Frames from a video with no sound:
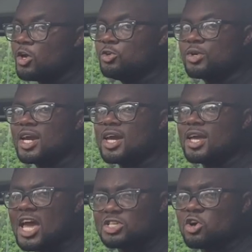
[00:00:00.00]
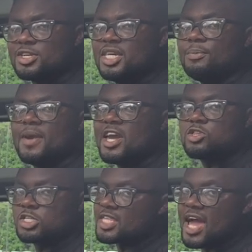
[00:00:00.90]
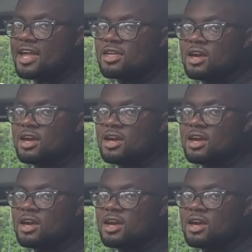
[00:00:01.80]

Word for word: you get SRT pages that